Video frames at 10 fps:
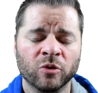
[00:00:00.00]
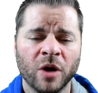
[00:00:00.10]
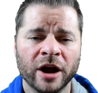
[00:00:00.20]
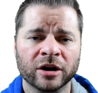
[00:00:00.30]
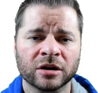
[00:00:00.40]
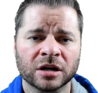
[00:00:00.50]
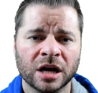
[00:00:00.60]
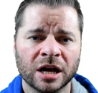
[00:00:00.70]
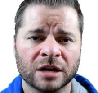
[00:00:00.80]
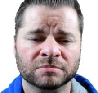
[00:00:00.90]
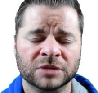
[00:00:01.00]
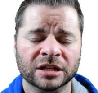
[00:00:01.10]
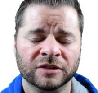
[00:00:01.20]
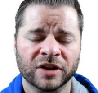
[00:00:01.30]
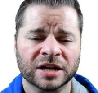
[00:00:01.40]
wire
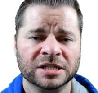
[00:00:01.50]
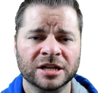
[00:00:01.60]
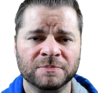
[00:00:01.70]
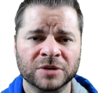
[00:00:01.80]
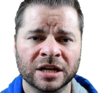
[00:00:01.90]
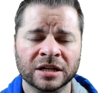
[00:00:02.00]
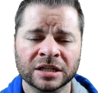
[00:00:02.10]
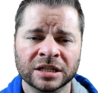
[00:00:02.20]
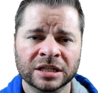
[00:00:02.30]
daily fantasy update.